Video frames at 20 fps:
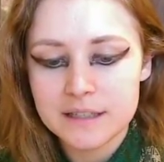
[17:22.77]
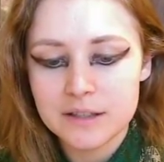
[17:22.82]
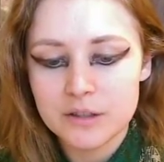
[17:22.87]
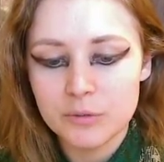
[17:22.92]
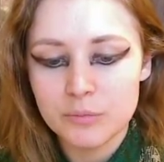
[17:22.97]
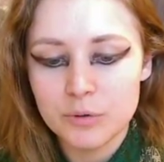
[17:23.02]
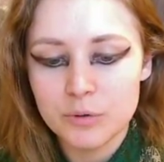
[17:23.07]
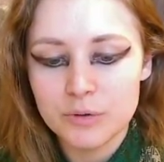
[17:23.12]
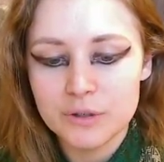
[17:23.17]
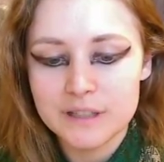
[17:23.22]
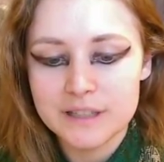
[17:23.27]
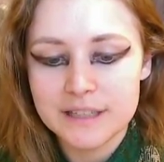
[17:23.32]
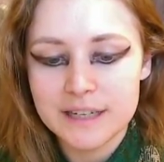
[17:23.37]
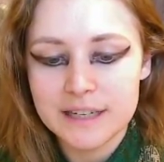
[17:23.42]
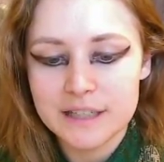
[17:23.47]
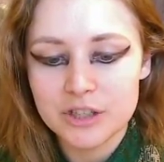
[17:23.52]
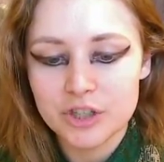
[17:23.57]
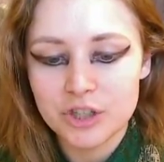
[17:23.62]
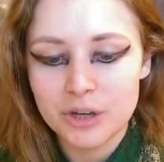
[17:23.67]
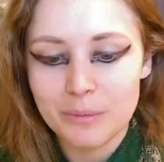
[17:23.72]
The moon is
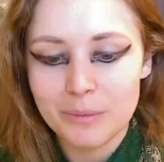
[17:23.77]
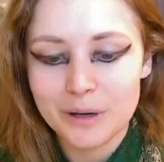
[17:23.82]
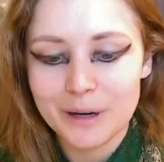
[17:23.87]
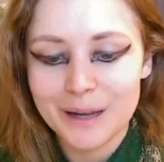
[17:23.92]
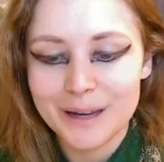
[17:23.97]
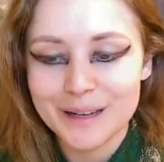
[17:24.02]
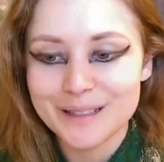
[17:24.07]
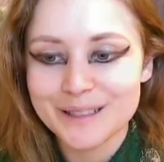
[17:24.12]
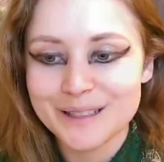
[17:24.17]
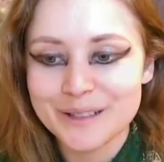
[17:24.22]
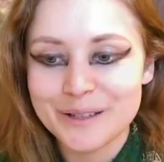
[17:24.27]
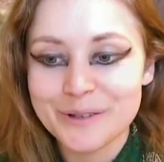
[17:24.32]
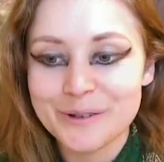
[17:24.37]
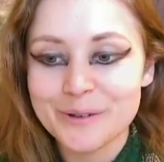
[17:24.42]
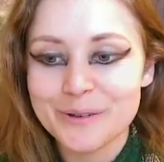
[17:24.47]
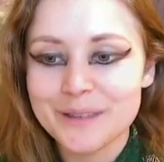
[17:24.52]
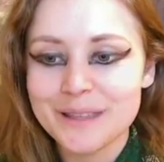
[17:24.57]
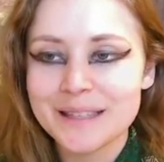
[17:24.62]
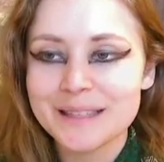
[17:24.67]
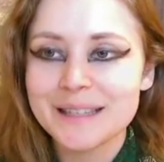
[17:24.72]
in Gemini.
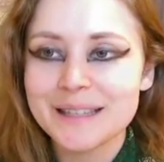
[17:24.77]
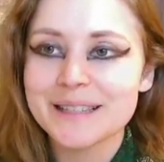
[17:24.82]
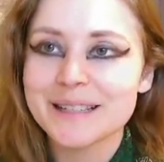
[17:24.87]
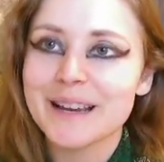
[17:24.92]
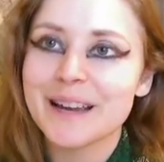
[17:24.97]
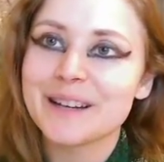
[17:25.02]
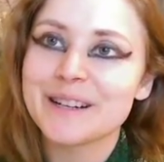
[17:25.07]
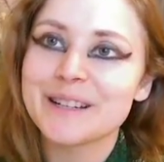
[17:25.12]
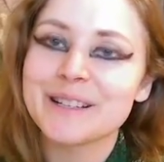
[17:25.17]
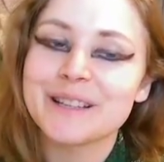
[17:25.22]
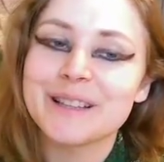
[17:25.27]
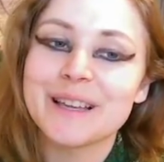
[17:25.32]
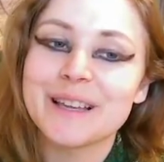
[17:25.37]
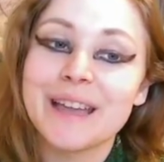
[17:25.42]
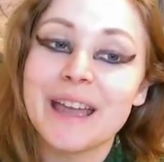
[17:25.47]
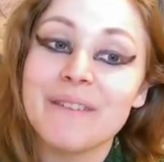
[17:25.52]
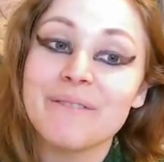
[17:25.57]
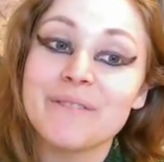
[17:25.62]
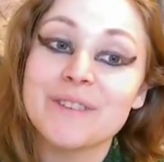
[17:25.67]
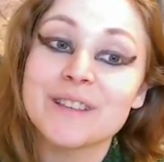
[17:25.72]
So this is kind of like
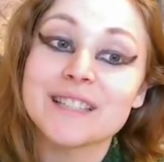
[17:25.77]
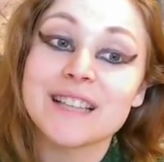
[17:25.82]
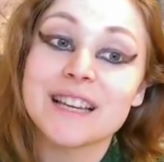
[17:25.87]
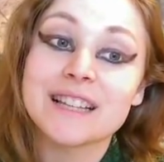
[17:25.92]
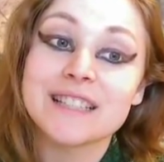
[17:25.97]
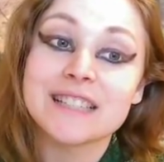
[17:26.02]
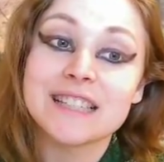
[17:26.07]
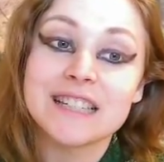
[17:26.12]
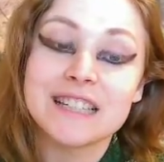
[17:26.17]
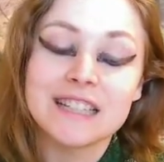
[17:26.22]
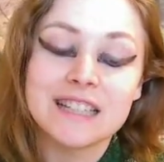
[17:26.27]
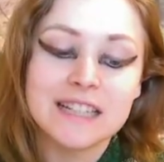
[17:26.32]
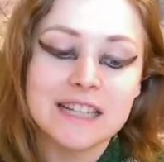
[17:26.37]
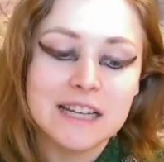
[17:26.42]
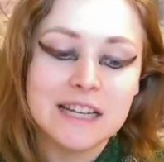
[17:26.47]
emphasizing